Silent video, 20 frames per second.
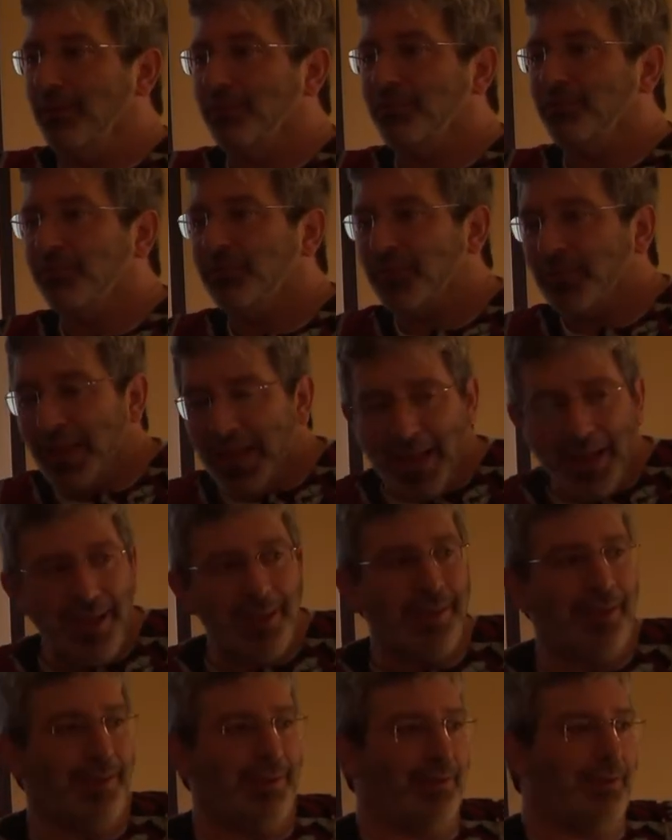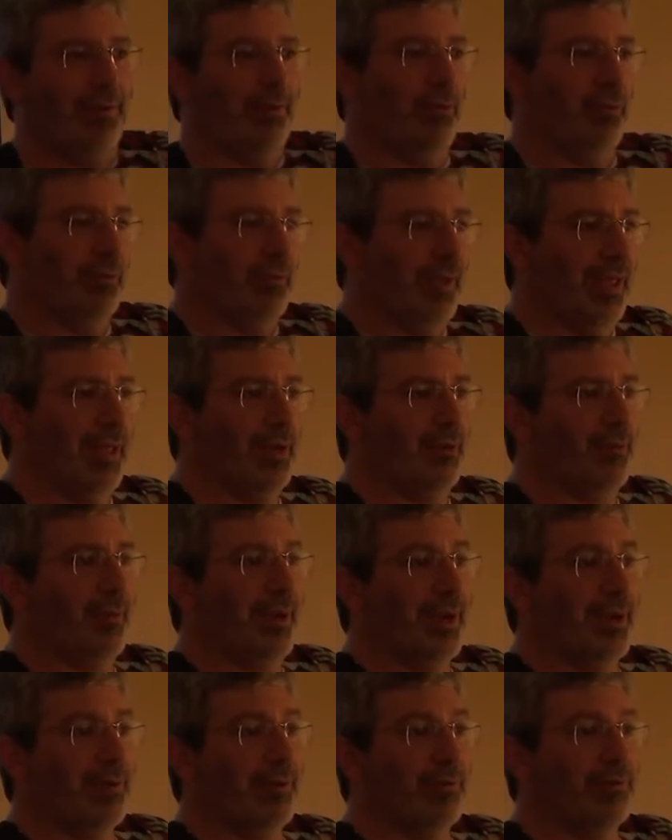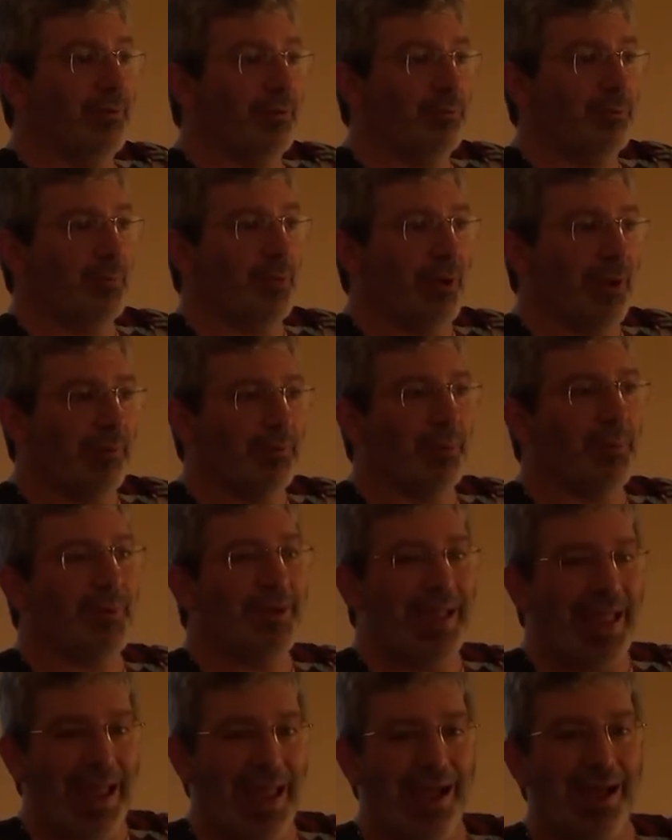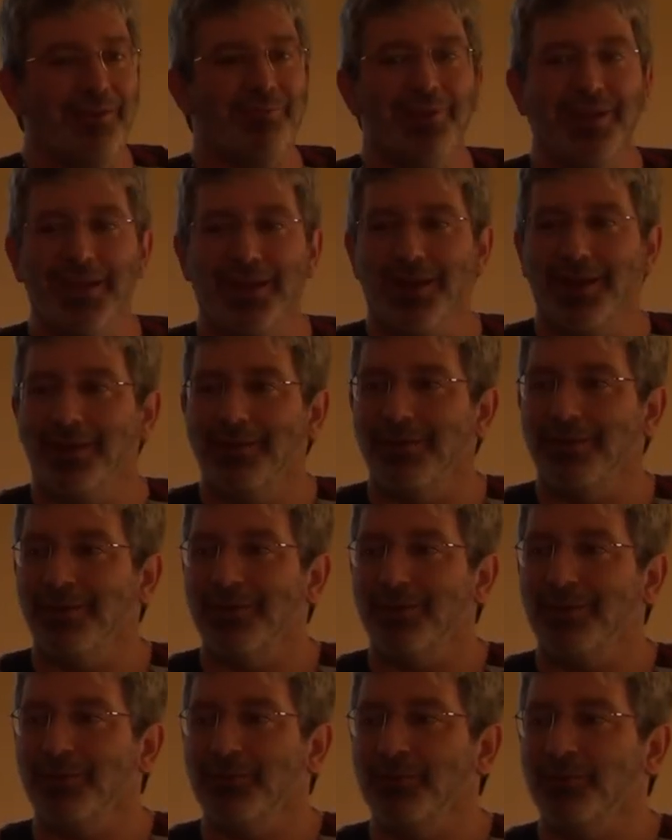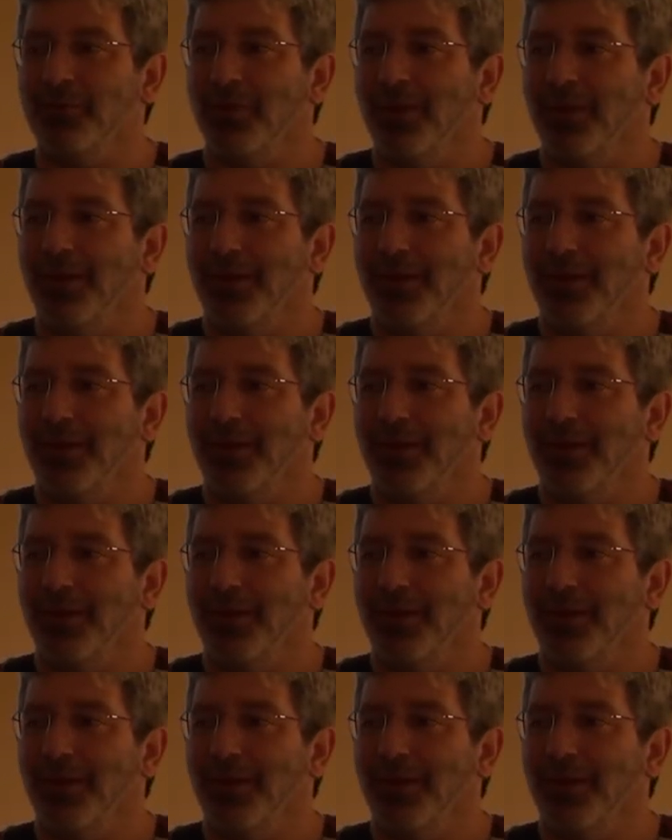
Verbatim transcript: flagging data records as probably having errors